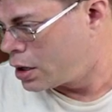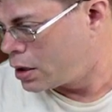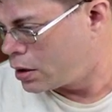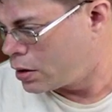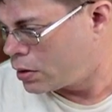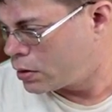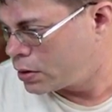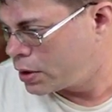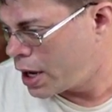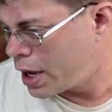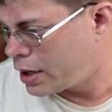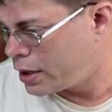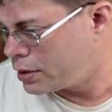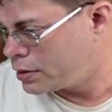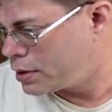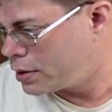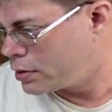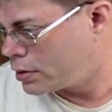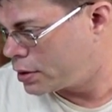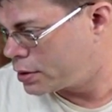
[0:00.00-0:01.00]
Okay,
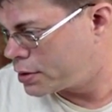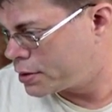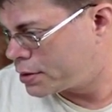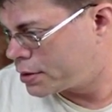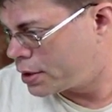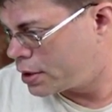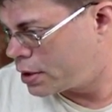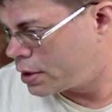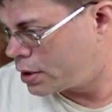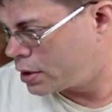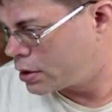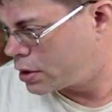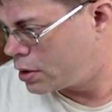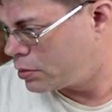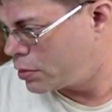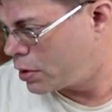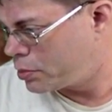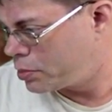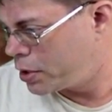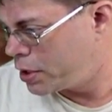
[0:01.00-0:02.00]
so let's
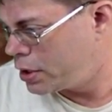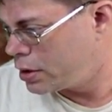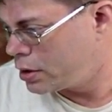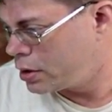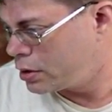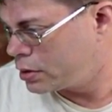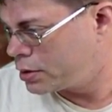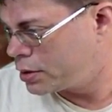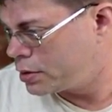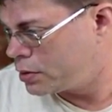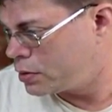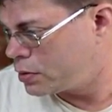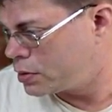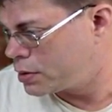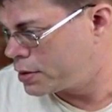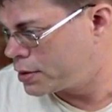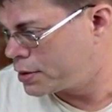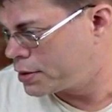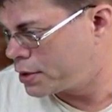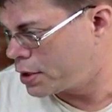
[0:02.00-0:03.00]
come up here to
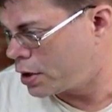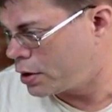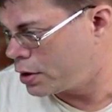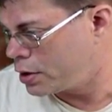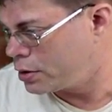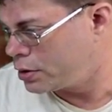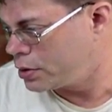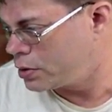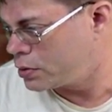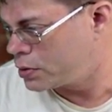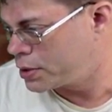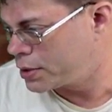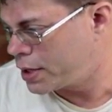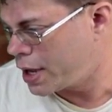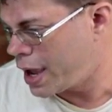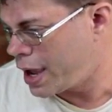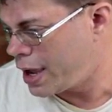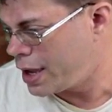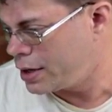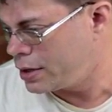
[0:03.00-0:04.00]
start a new
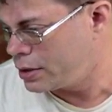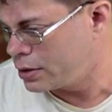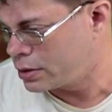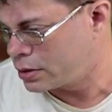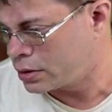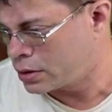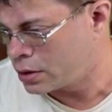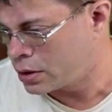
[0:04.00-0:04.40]
scan.